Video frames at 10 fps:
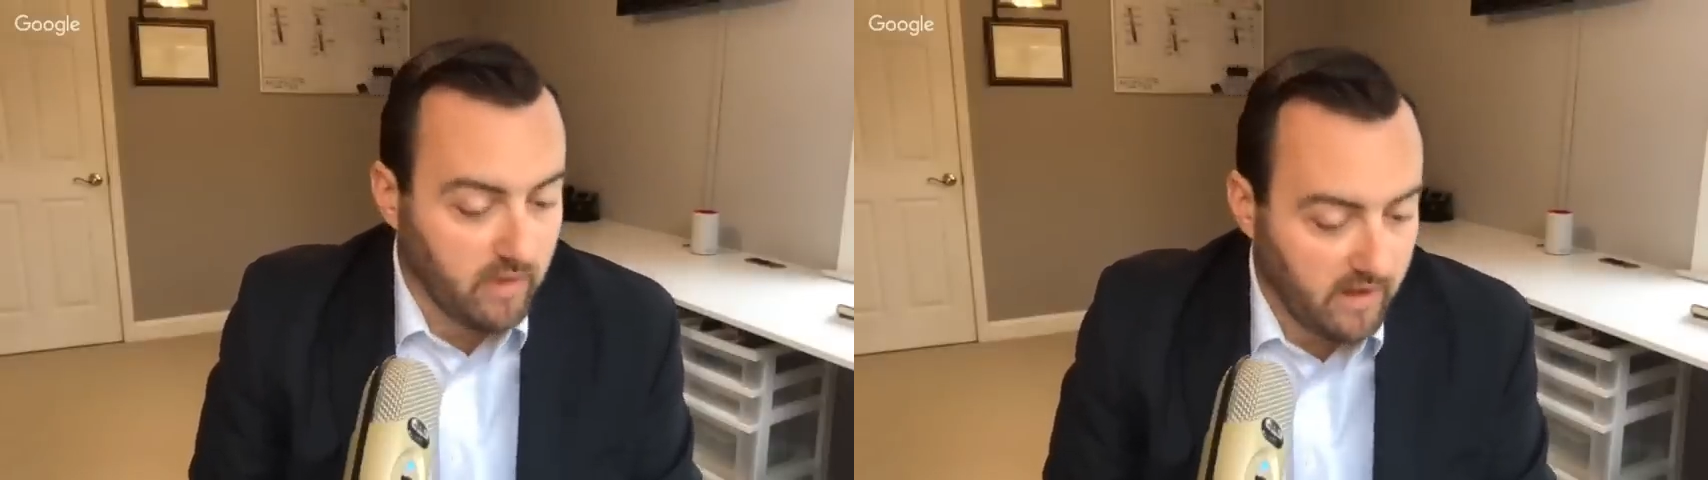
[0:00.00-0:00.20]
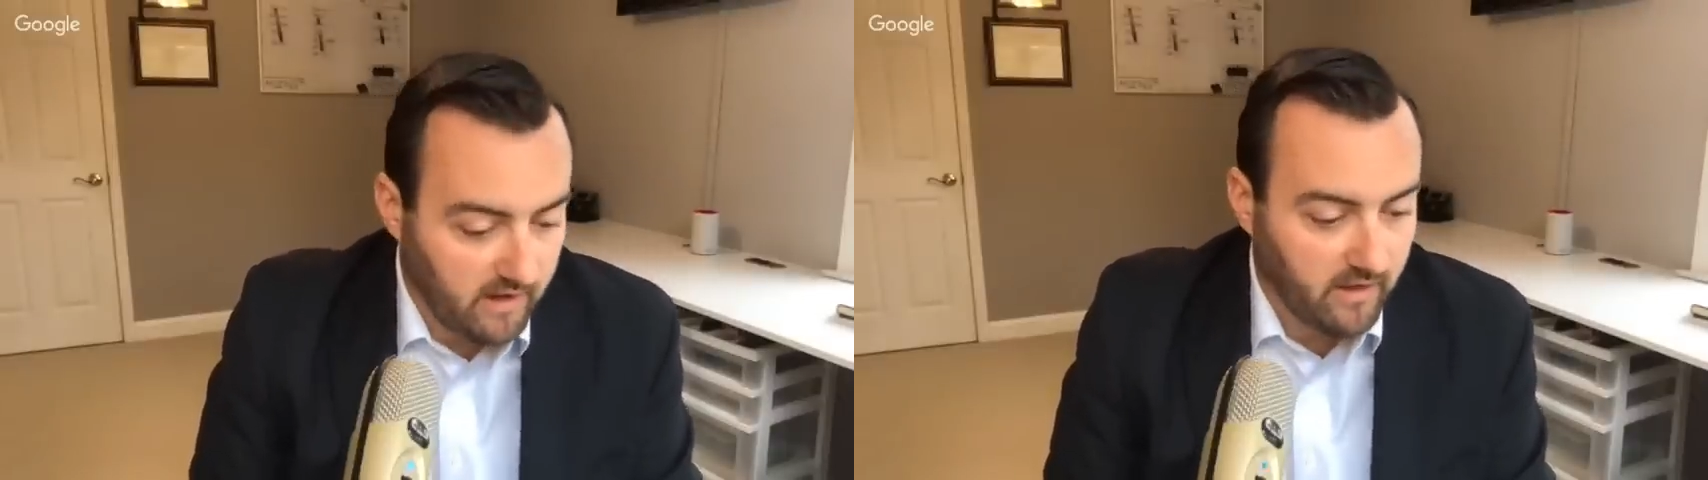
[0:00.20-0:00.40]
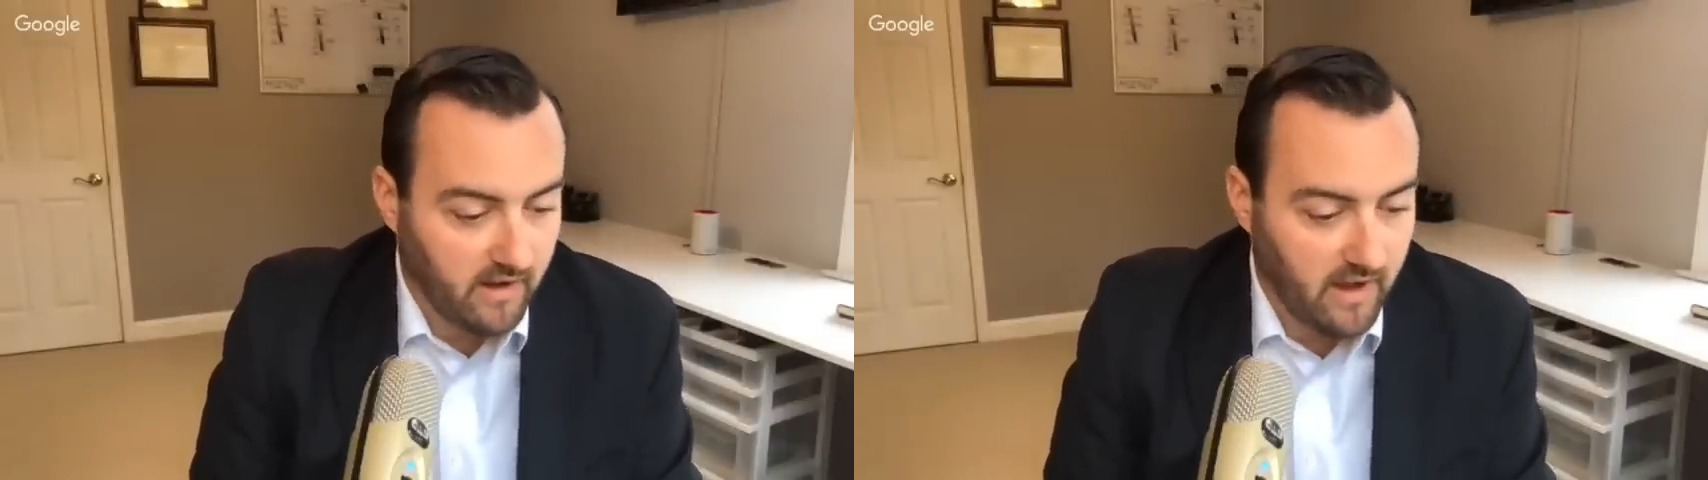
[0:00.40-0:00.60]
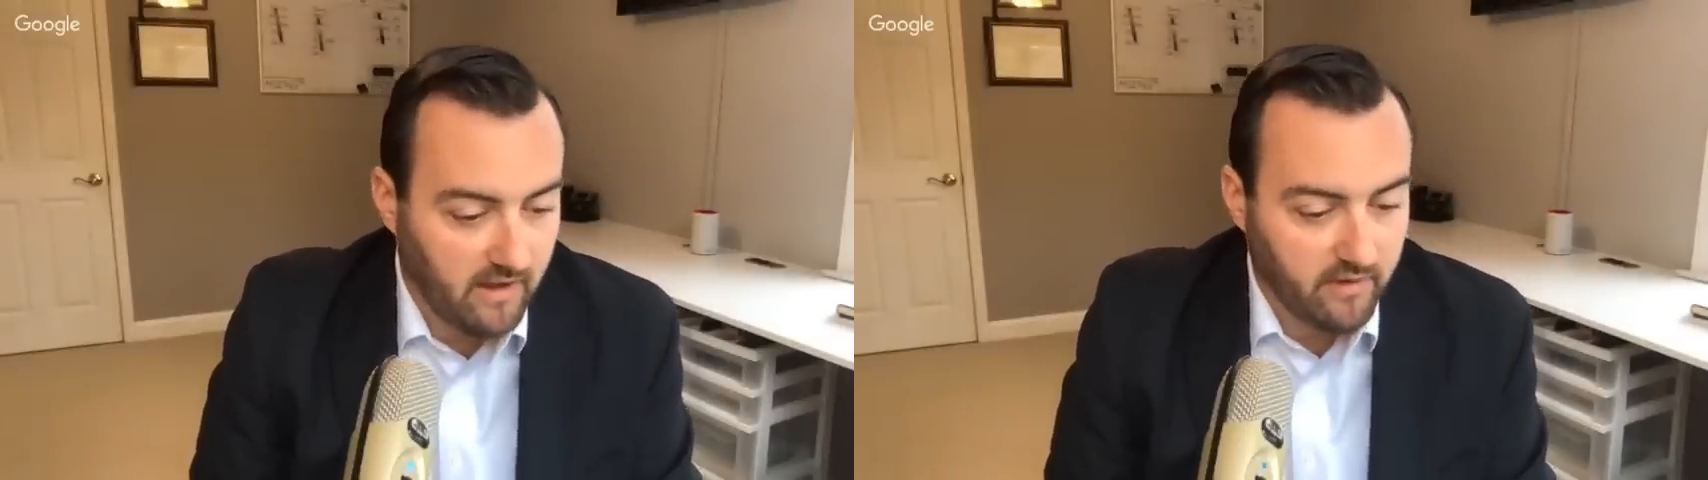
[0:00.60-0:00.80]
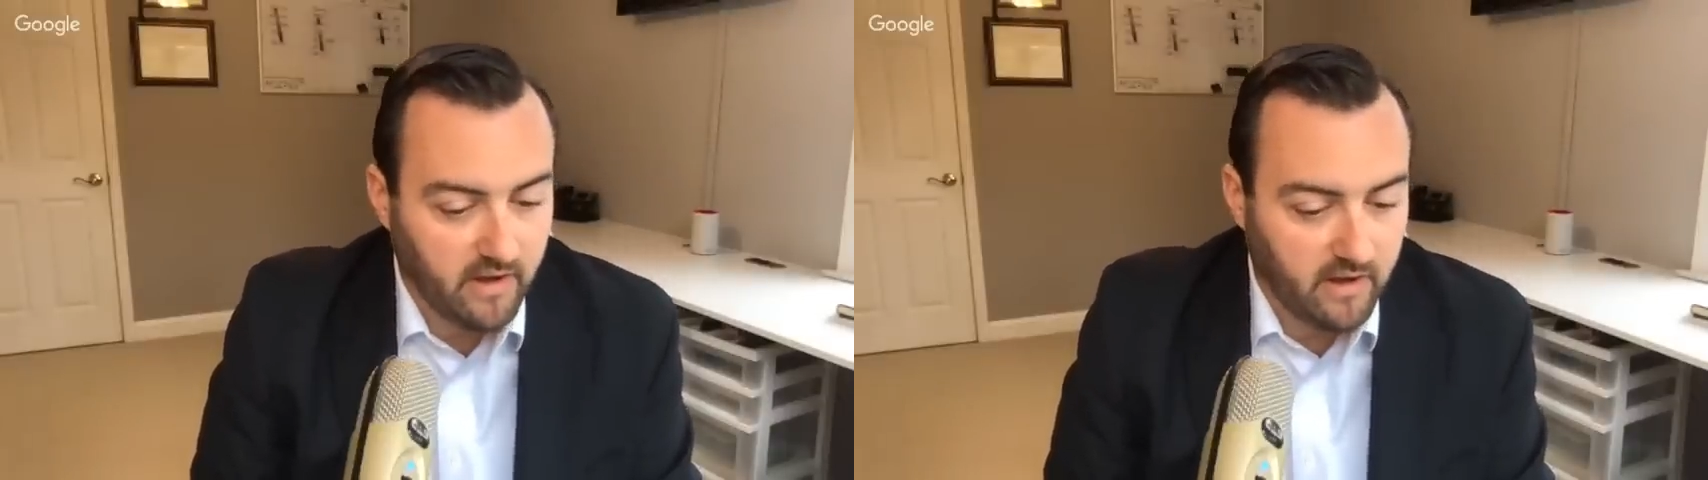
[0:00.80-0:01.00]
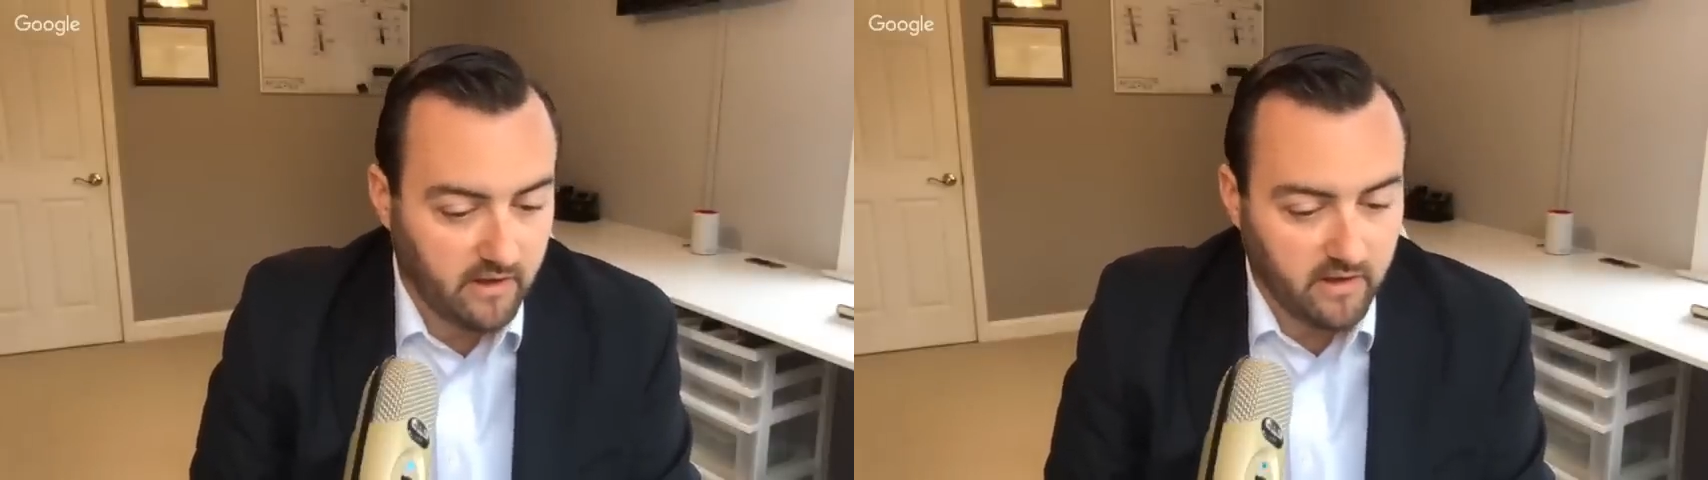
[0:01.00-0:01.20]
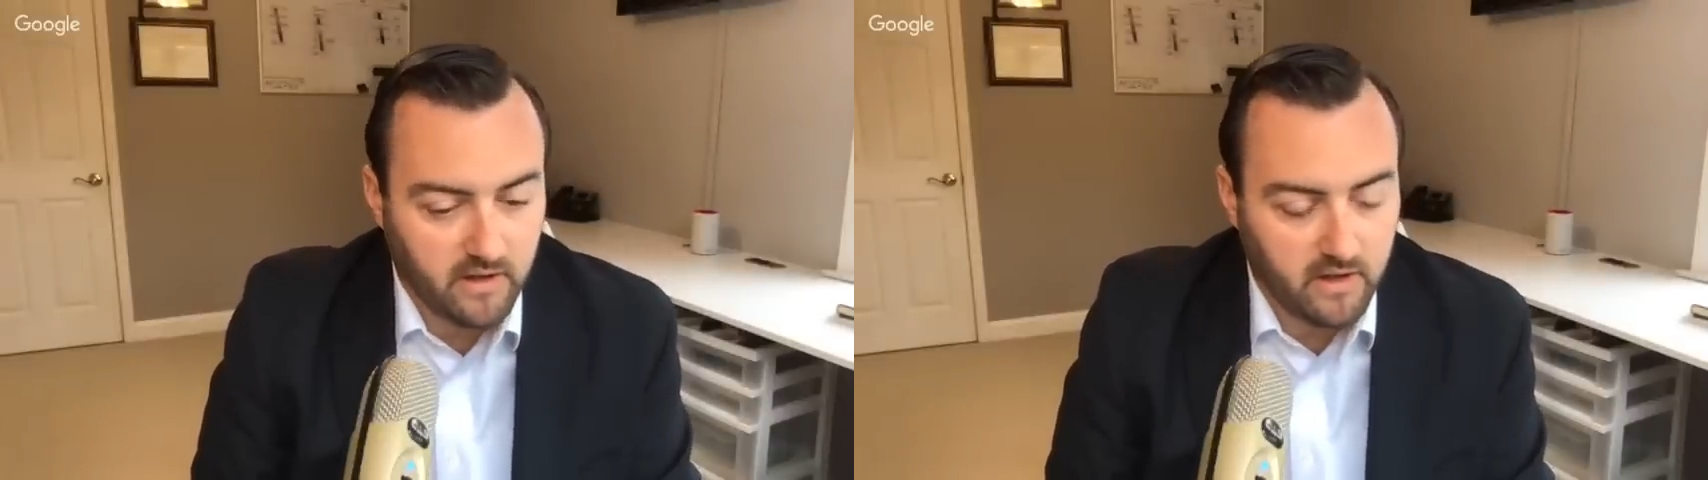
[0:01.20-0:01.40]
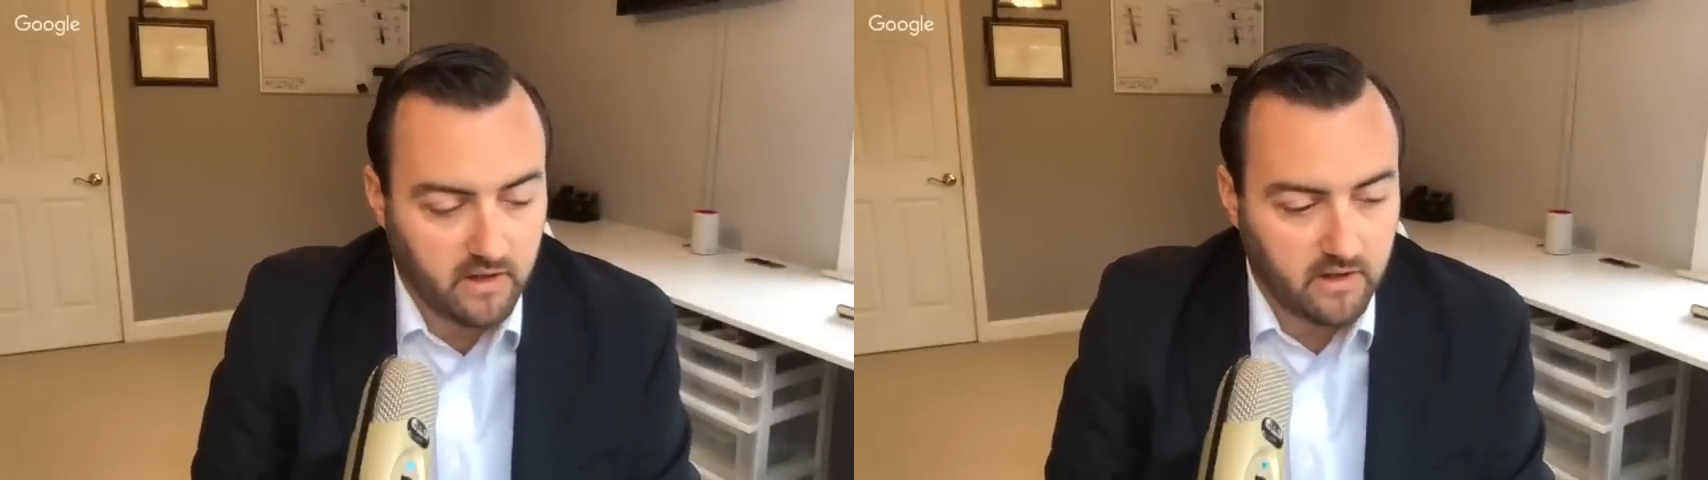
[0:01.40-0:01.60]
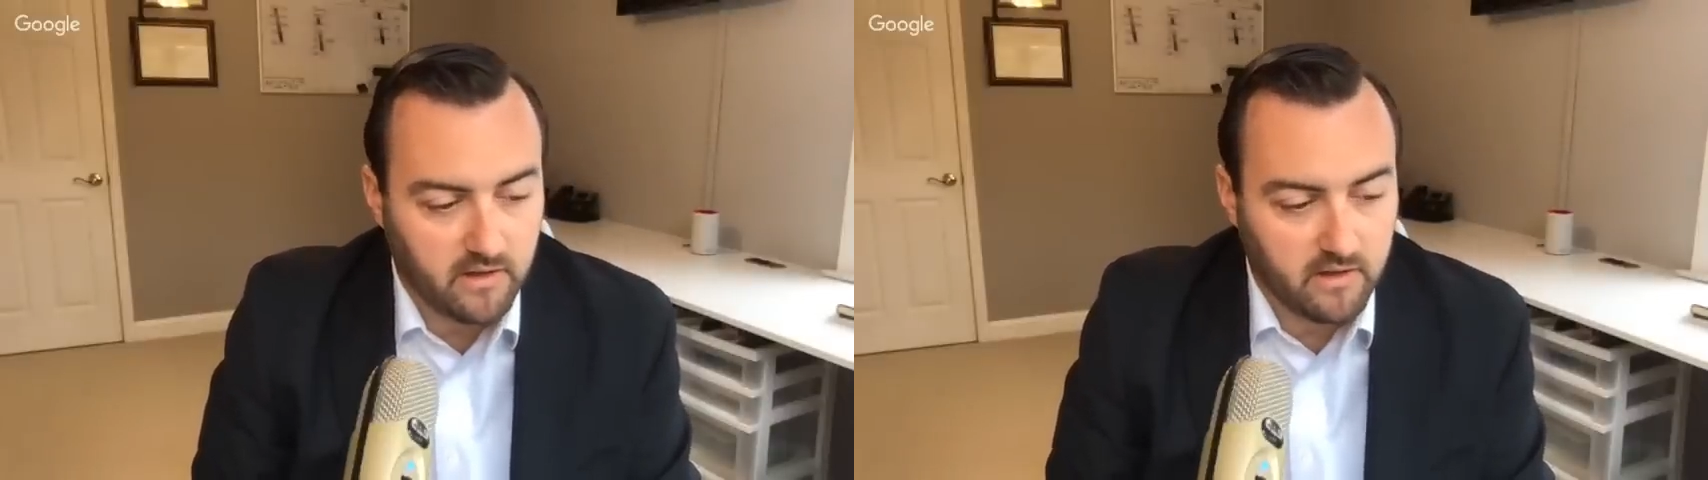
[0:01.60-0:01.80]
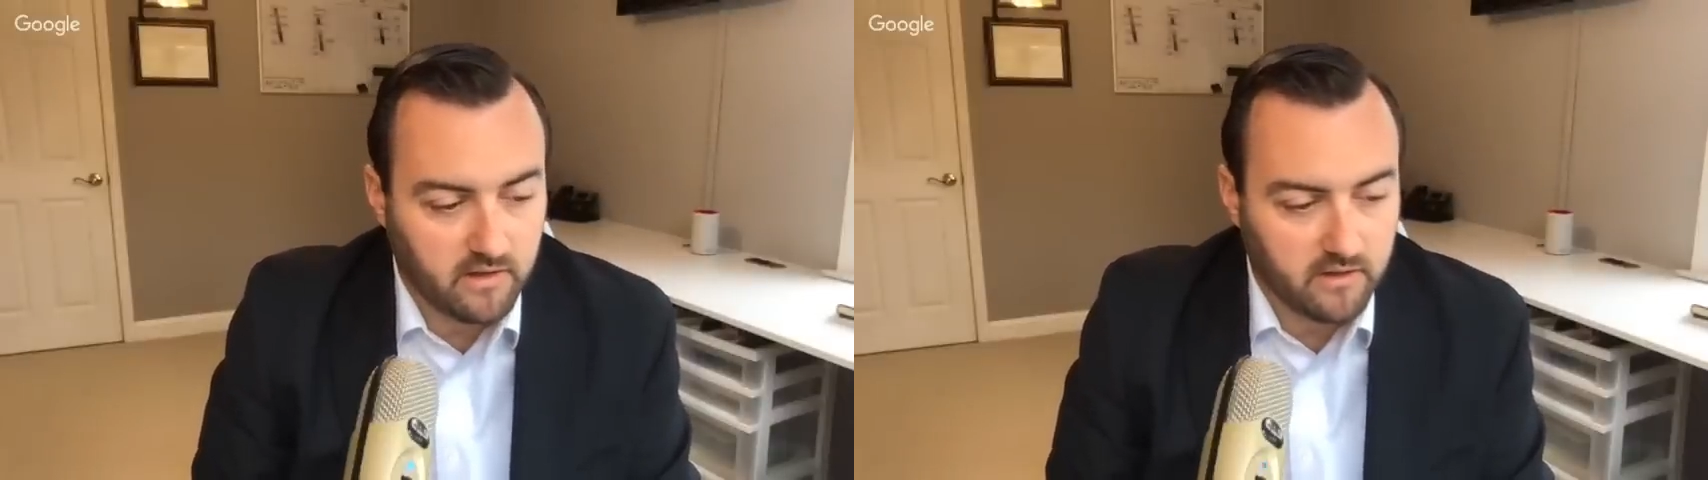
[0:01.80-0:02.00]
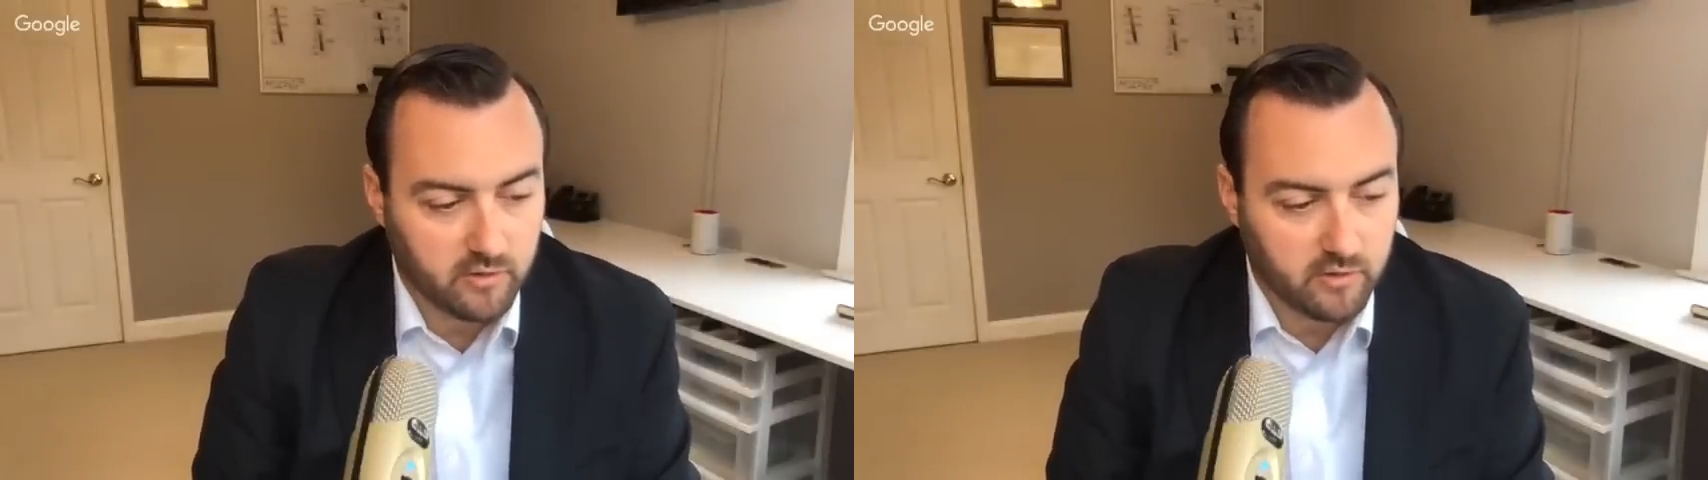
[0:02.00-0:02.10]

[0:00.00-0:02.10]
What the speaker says: they have a